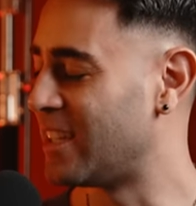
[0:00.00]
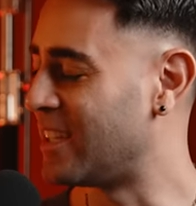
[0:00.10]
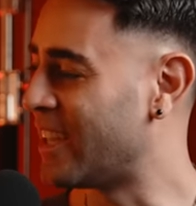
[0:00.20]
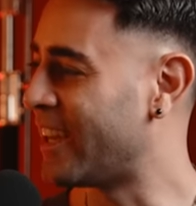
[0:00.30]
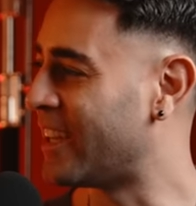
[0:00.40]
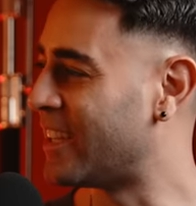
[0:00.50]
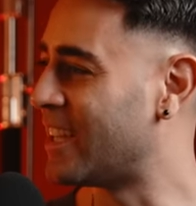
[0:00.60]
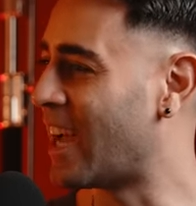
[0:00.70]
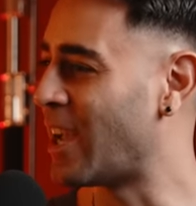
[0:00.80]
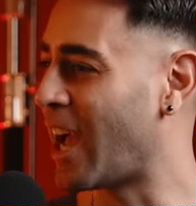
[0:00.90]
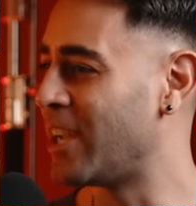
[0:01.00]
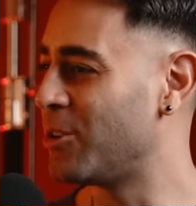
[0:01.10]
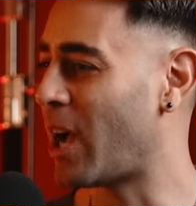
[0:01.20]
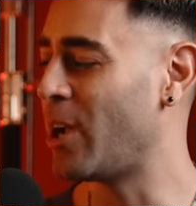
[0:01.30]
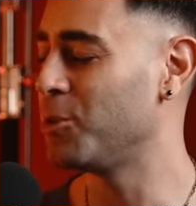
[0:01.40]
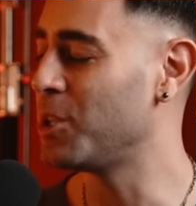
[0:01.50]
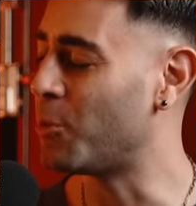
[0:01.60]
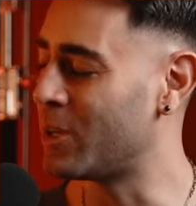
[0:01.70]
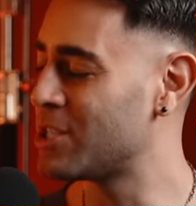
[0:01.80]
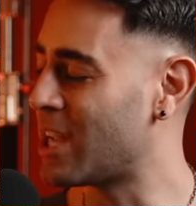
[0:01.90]
yeah, I only
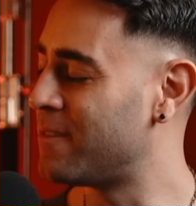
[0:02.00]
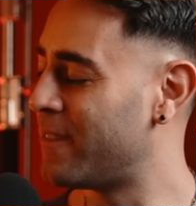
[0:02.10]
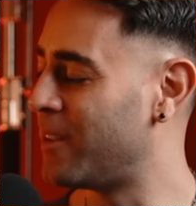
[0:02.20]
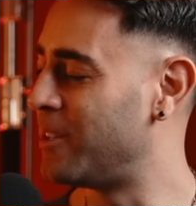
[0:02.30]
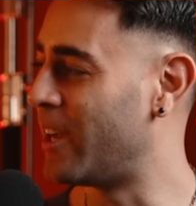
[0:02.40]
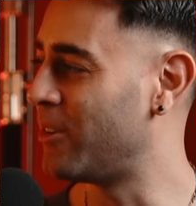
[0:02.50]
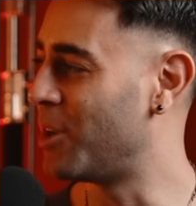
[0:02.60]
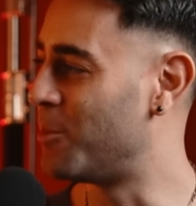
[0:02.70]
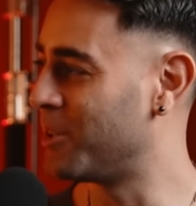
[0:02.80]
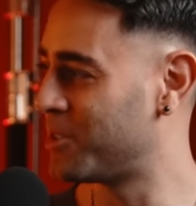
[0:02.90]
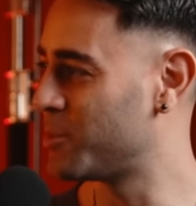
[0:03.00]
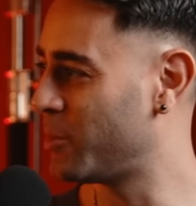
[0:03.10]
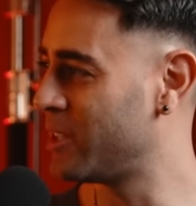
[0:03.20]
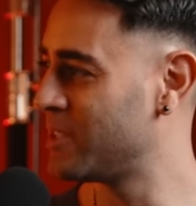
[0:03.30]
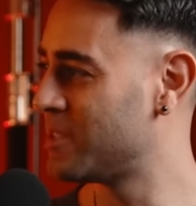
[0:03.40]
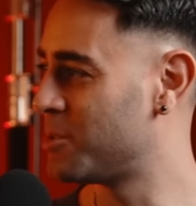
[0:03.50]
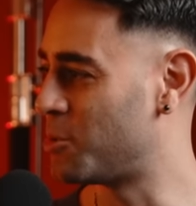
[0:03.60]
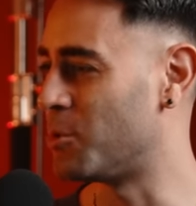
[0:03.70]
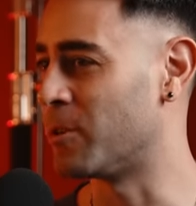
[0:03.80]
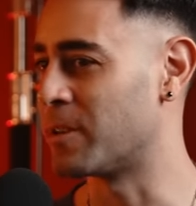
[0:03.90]
wish I found out about this place
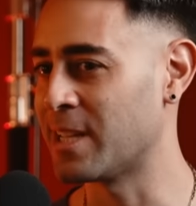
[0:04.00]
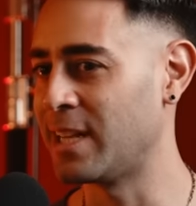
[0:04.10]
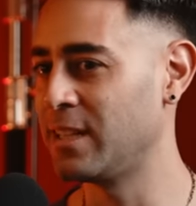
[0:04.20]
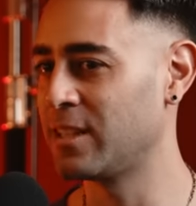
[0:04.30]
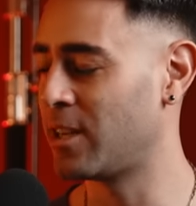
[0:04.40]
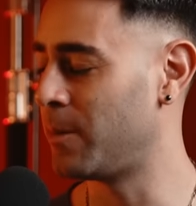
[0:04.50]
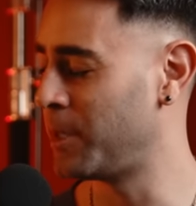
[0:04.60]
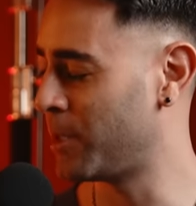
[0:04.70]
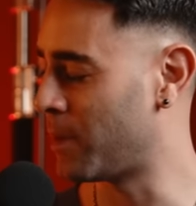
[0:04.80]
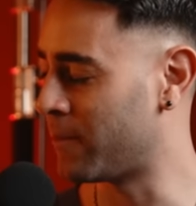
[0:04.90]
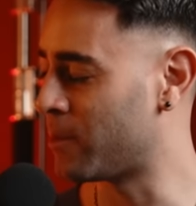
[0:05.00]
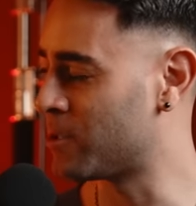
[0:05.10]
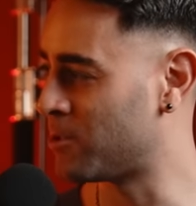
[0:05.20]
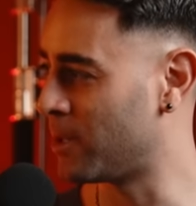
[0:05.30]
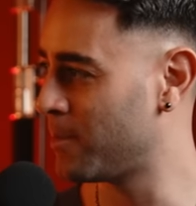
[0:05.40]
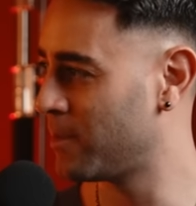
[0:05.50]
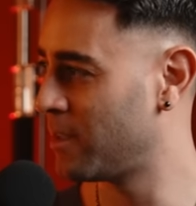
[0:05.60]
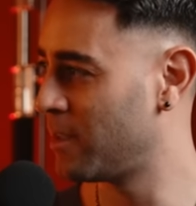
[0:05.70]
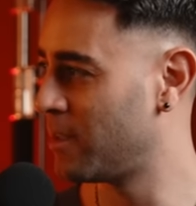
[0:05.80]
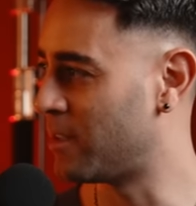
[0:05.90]
sooner, because I didn't come here my first trip
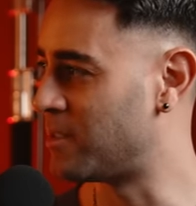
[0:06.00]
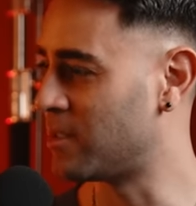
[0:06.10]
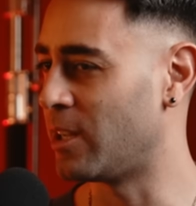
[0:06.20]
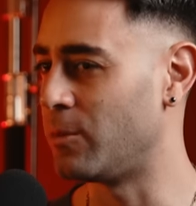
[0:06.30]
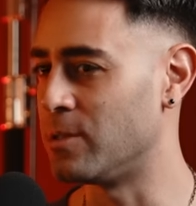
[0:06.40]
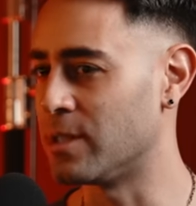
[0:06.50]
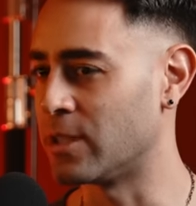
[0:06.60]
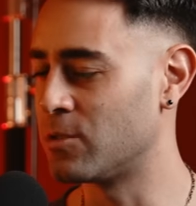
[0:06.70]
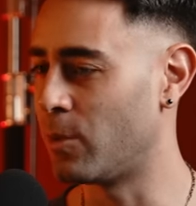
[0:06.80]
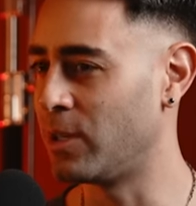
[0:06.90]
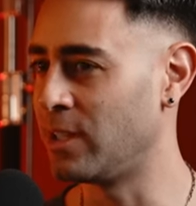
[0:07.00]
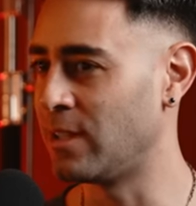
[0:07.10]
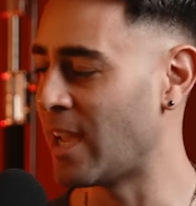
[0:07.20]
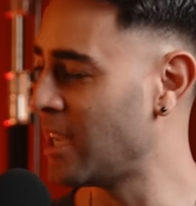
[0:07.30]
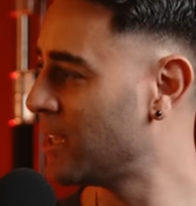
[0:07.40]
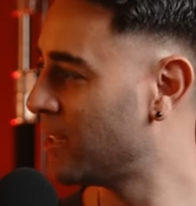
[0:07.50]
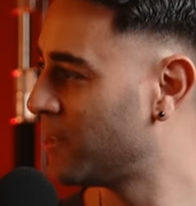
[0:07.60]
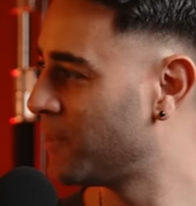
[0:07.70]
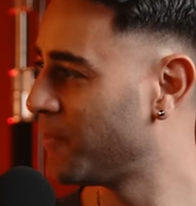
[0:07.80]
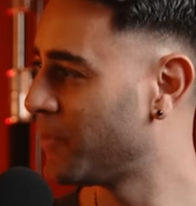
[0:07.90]
until I was like 28.
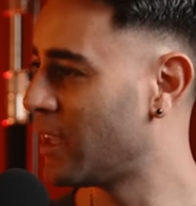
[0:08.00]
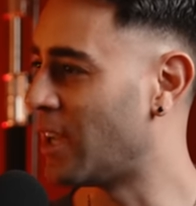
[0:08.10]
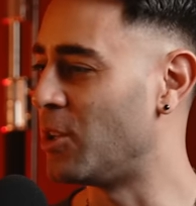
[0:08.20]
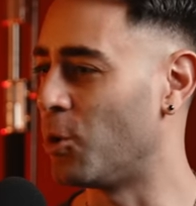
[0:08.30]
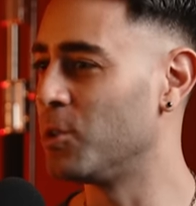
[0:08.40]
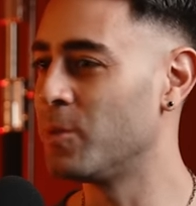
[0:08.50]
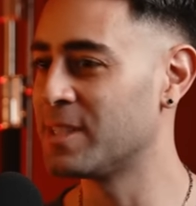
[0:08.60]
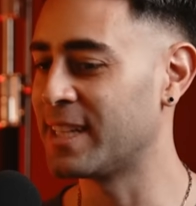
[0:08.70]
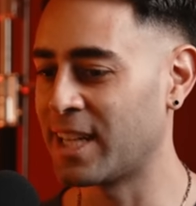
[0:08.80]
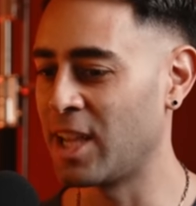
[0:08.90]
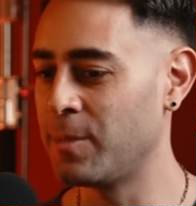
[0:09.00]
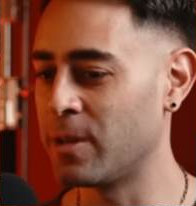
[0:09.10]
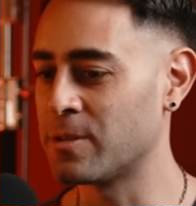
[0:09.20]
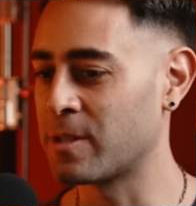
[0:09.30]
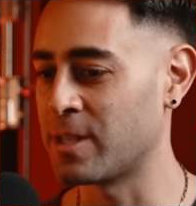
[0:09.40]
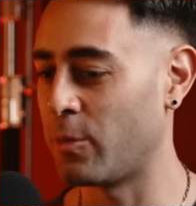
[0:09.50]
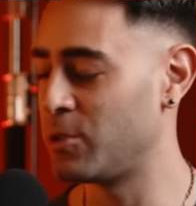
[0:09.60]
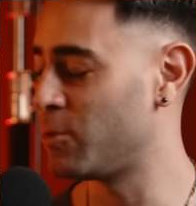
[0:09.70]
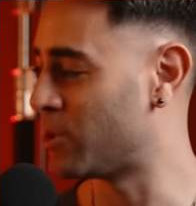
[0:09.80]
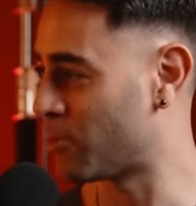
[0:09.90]
Yeah. And the only reason I came here is because I went
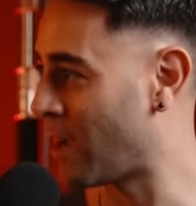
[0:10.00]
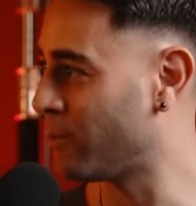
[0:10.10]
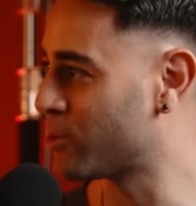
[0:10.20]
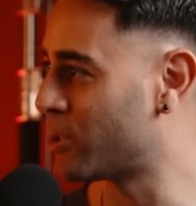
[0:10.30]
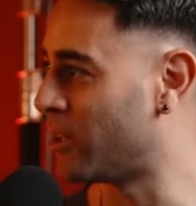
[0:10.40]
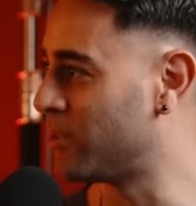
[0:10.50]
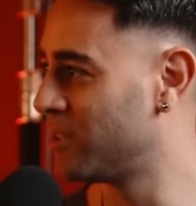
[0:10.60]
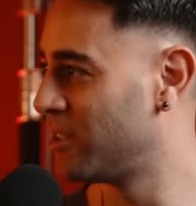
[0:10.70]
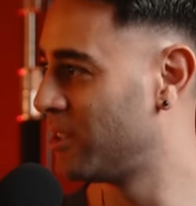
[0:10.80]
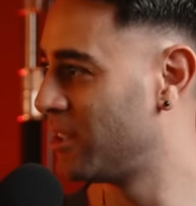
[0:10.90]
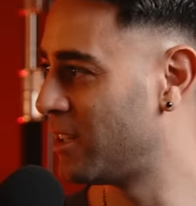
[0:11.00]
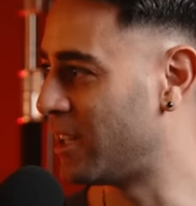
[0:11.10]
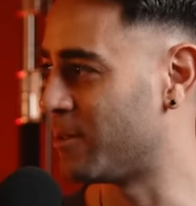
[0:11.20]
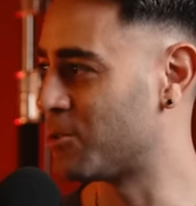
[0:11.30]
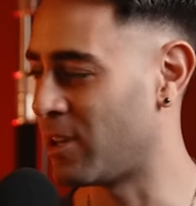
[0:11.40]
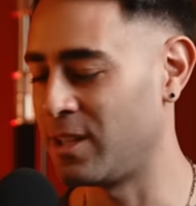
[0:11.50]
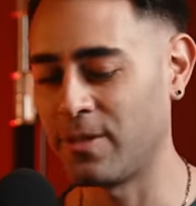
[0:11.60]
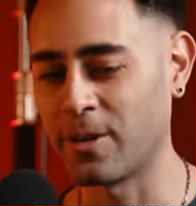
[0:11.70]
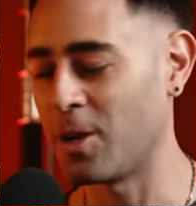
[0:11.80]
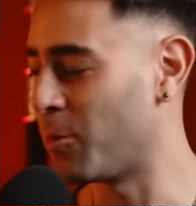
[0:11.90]
to a travel show. And I was trying to
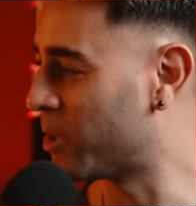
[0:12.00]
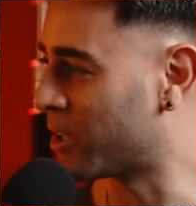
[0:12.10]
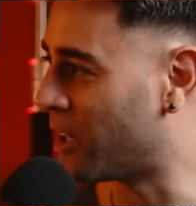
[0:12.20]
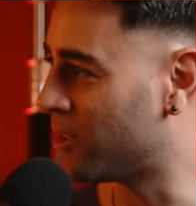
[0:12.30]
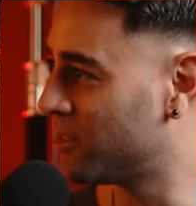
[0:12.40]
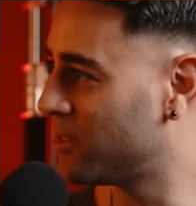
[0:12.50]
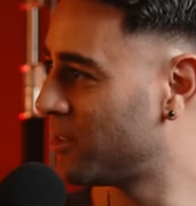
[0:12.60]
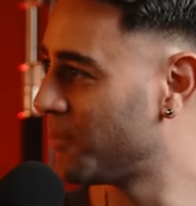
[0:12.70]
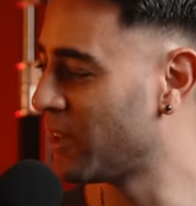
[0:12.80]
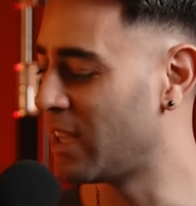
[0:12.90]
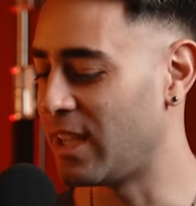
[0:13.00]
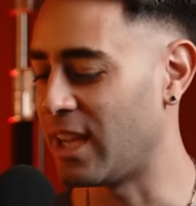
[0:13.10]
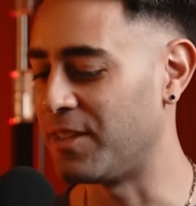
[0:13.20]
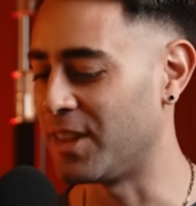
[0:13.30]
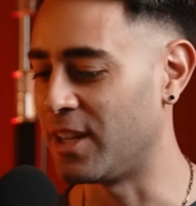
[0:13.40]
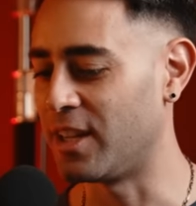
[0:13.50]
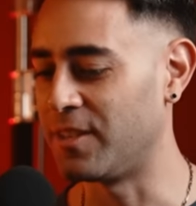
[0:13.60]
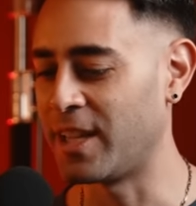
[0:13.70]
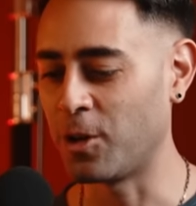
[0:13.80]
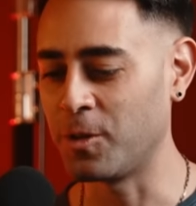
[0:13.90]
figure out where to go. And
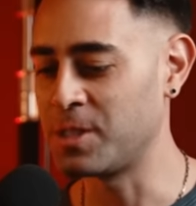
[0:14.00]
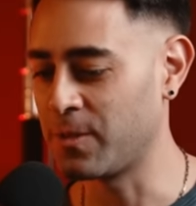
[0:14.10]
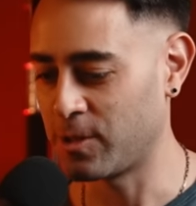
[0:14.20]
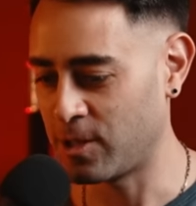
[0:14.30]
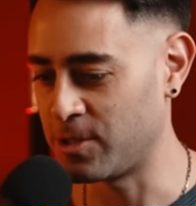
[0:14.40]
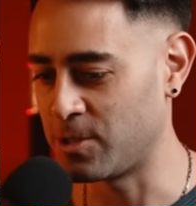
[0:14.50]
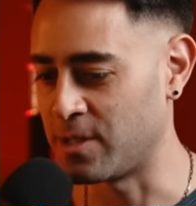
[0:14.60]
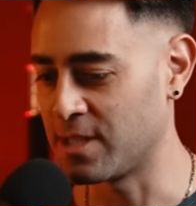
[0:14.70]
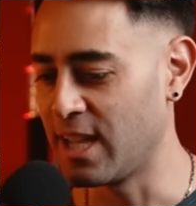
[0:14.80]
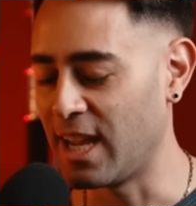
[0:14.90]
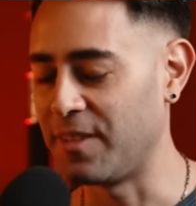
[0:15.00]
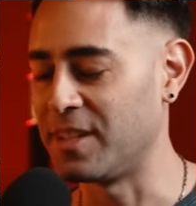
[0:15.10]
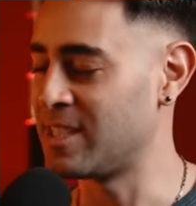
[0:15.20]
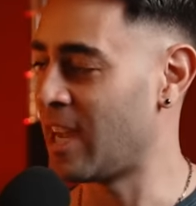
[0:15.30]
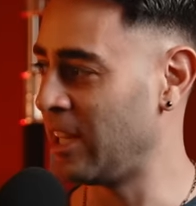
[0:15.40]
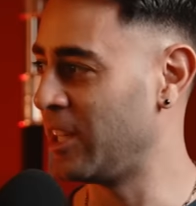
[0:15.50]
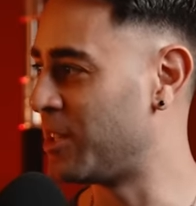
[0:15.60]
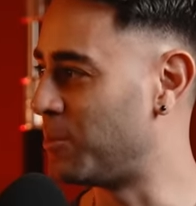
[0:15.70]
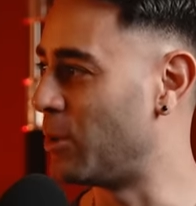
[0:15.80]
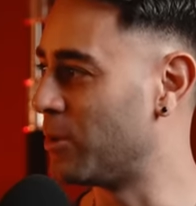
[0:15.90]
they had all these different countries. And the
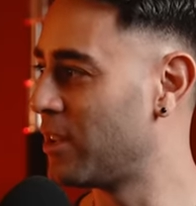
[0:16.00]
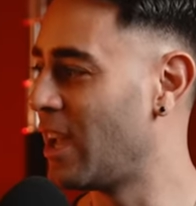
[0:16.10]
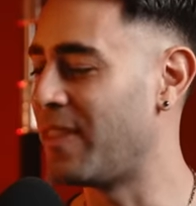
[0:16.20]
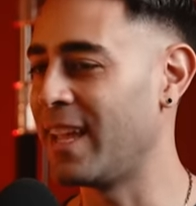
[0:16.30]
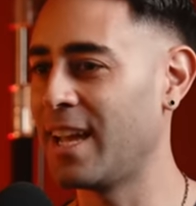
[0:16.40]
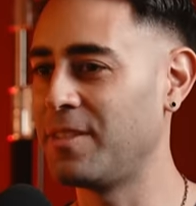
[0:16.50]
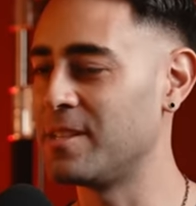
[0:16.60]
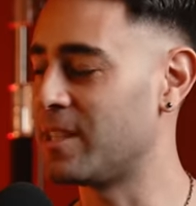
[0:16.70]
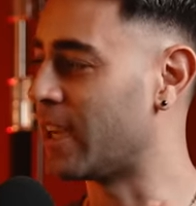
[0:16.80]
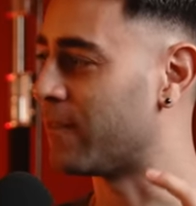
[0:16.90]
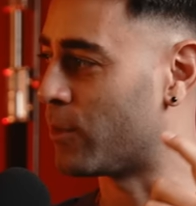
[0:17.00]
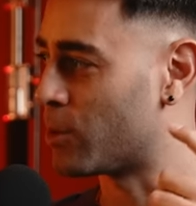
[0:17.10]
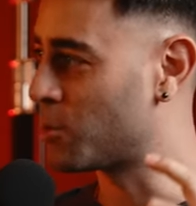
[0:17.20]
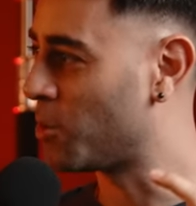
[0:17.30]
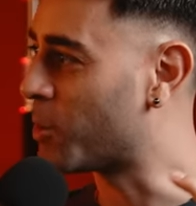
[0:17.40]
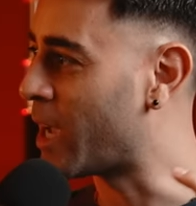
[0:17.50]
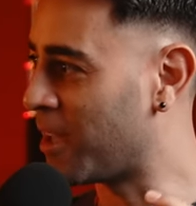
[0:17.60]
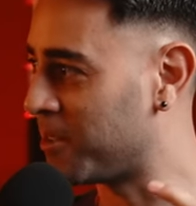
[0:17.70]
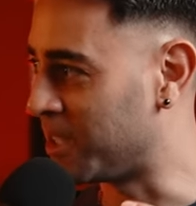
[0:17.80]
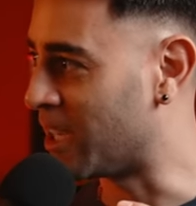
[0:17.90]
Thailand booth, they had these like virtual
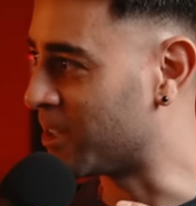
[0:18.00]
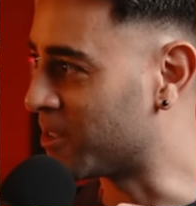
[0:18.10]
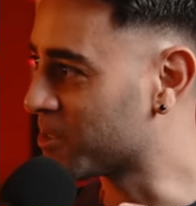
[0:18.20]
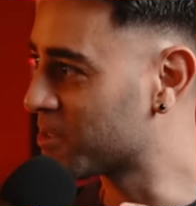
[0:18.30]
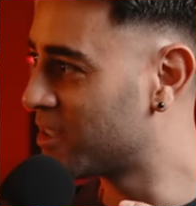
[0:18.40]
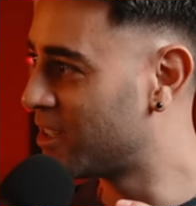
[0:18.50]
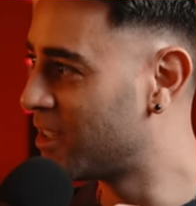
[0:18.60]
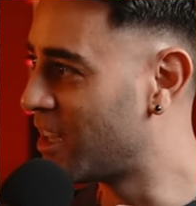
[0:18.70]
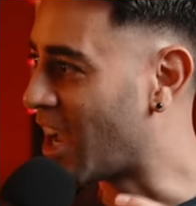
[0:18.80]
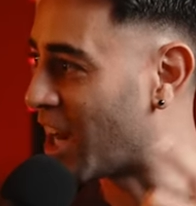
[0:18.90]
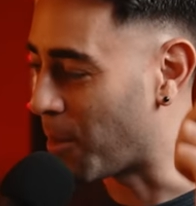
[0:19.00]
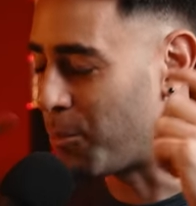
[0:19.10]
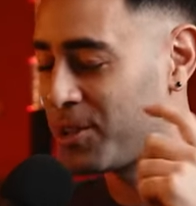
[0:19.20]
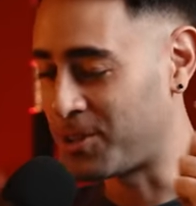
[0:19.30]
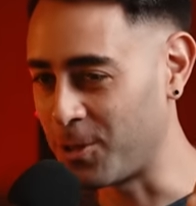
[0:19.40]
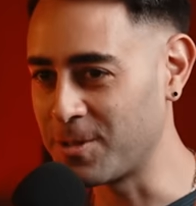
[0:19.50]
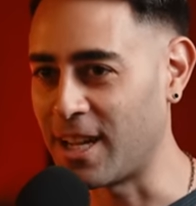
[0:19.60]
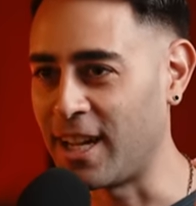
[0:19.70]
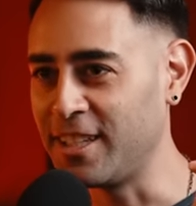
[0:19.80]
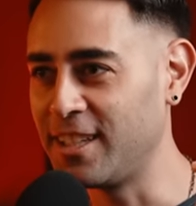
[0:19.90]
reality goggles. Yeah. And I put those
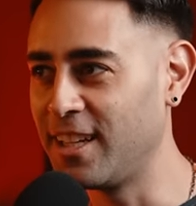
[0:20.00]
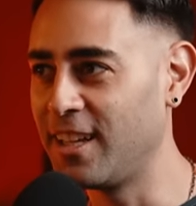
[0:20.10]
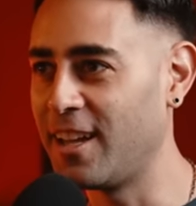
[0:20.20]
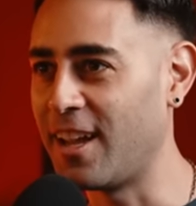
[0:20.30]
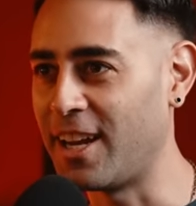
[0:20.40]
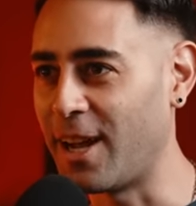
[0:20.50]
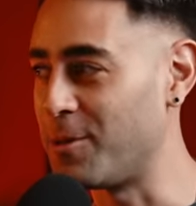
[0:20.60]
on. And I